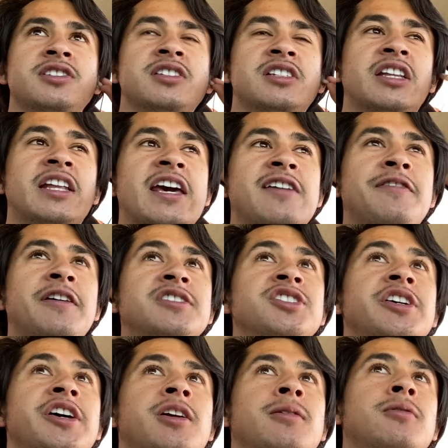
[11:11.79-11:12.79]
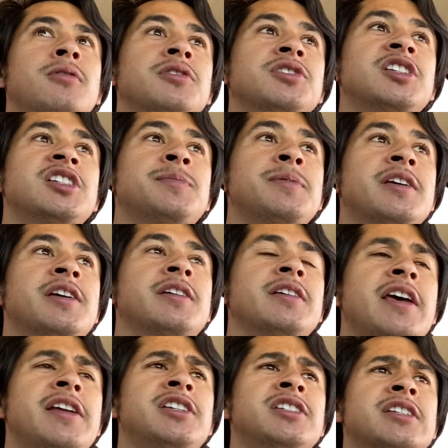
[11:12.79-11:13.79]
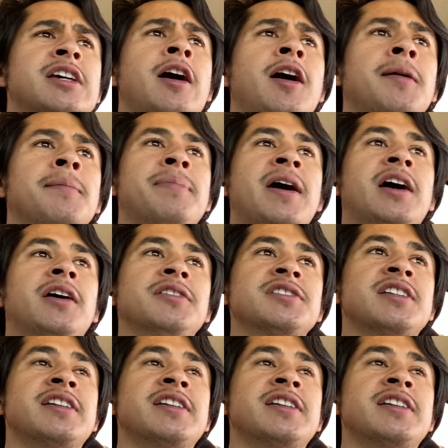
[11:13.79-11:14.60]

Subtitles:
life in general it just compounds